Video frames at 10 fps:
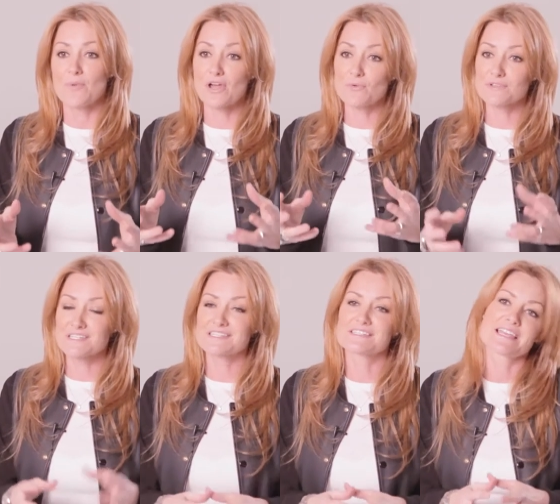But I
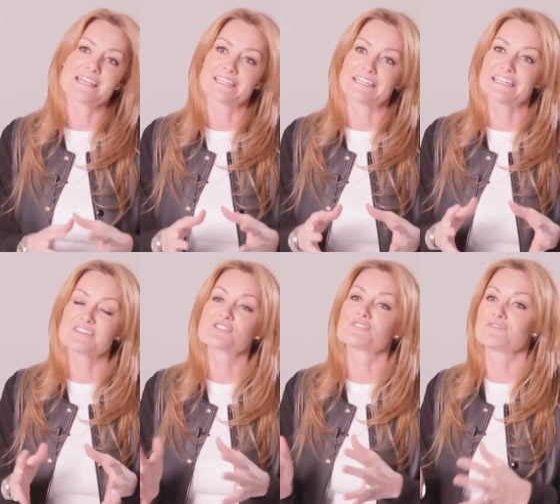wanted to take it
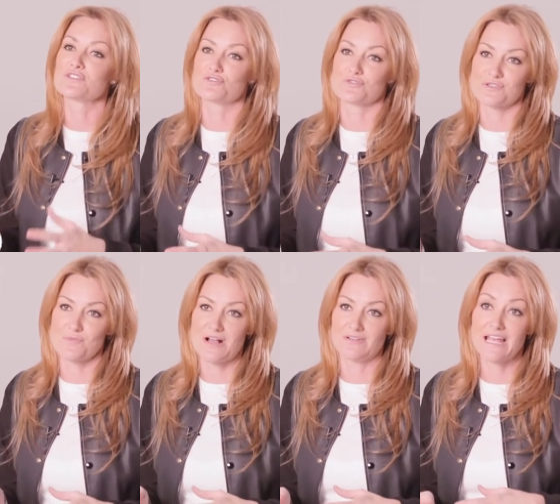into the future
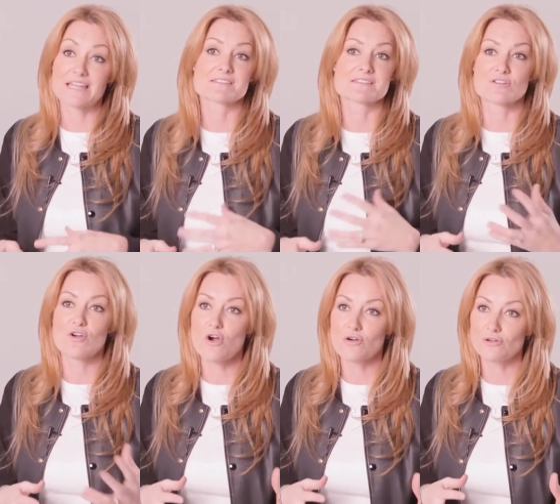as well, hence the
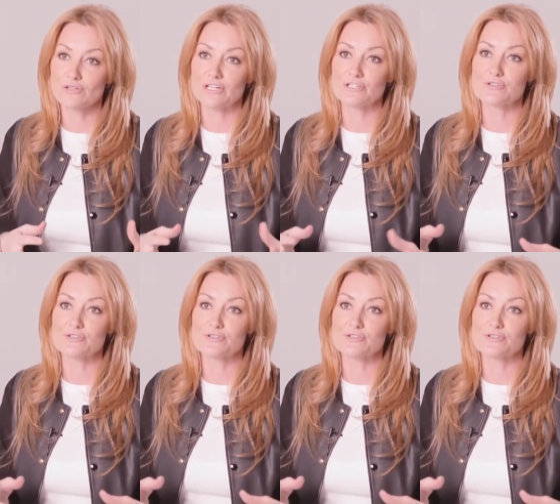coral